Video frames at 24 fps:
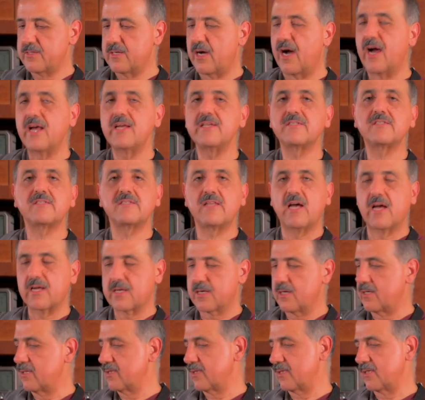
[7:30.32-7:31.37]
I snack
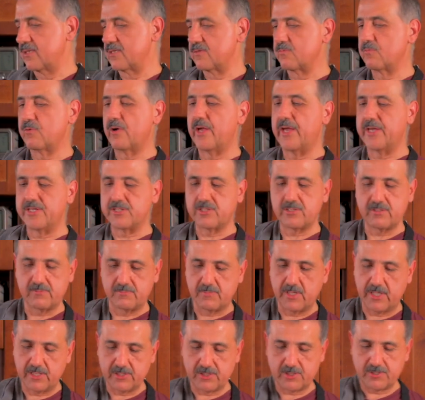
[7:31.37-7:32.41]
on these way too
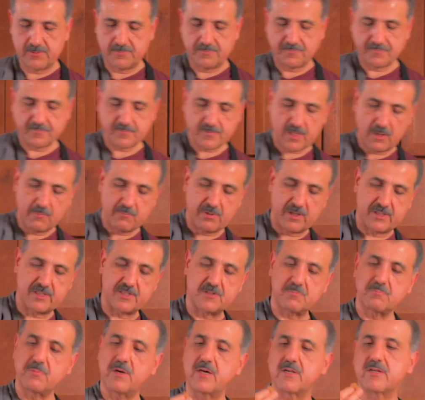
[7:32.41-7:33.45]
much, but it's
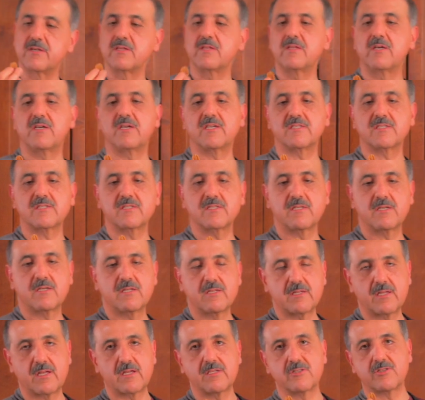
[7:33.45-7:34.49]
better this
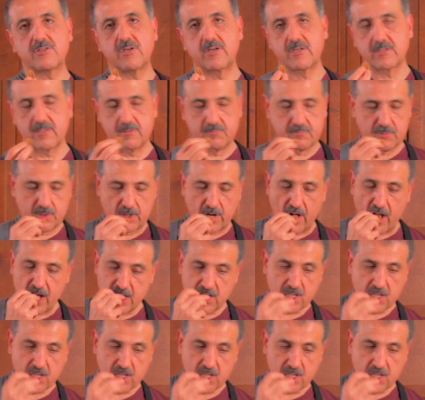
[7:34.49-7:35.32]
than a chocolate bar.